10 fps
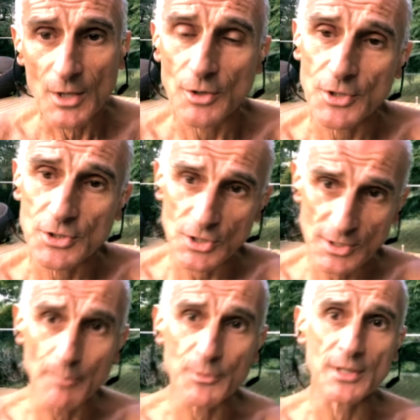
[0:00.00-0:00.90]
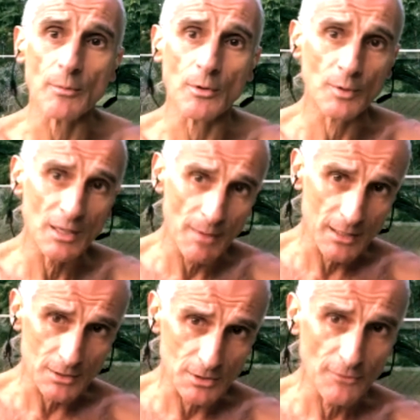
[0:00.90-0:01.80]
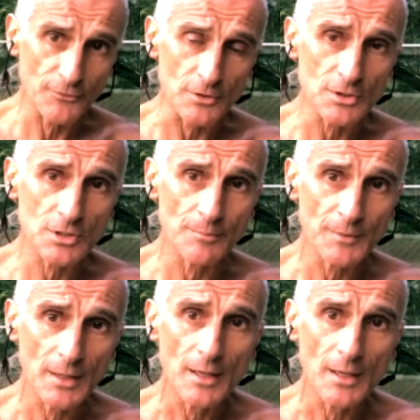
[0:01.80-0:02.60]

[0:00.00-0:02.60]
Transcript: So this is something that will really make a difference.